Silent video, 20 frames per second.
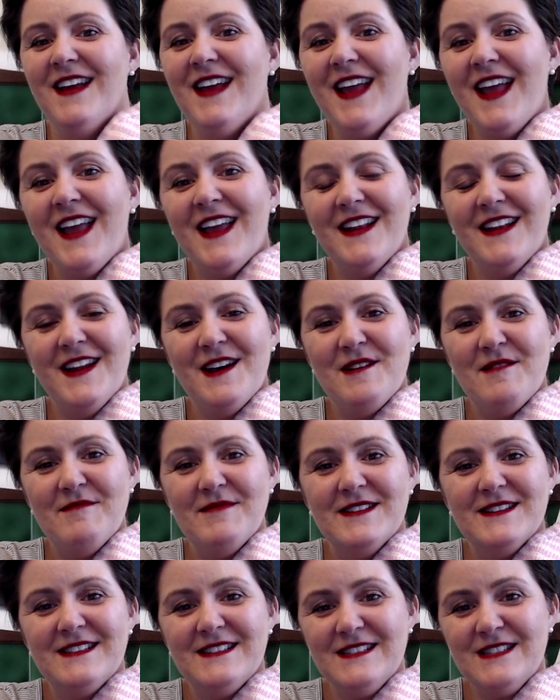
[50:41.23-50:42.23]
and
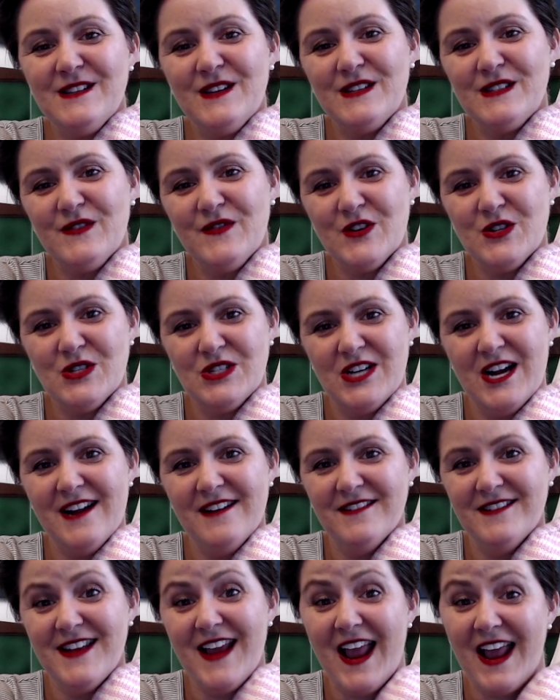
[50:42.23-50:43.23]
it's his first
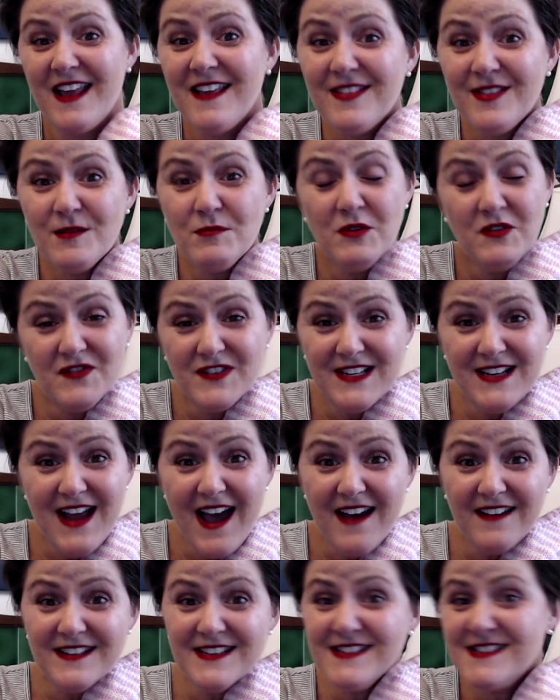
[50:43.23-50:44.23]
child, and they're moving to
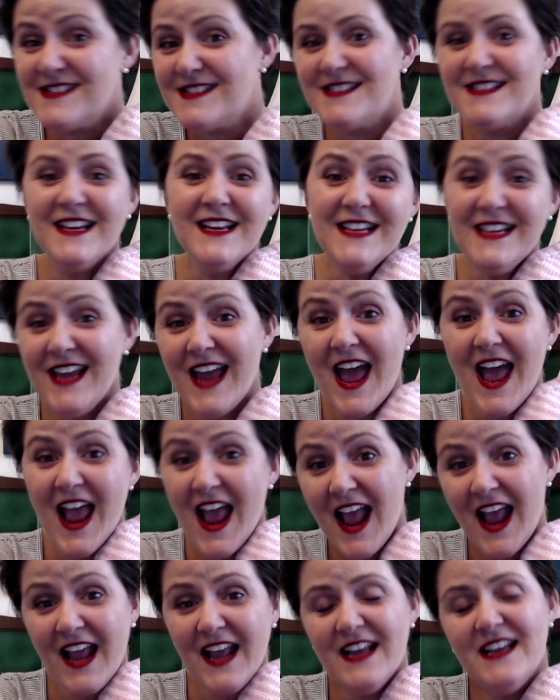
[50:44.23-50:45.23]
Dallas.
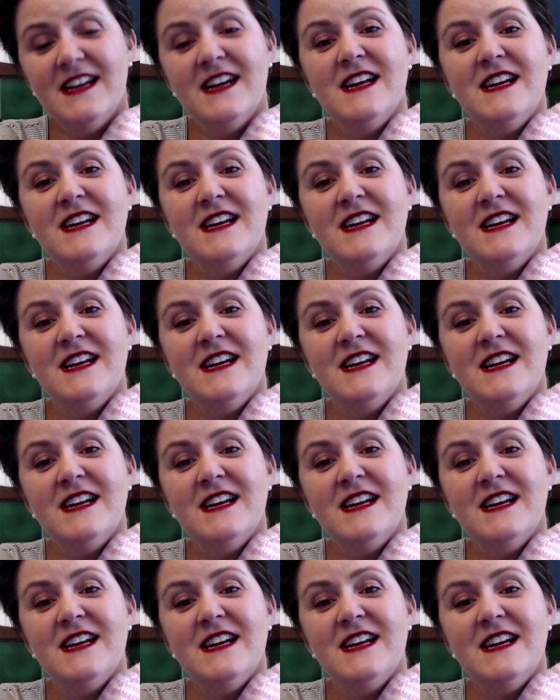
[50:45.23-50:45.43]
Yay!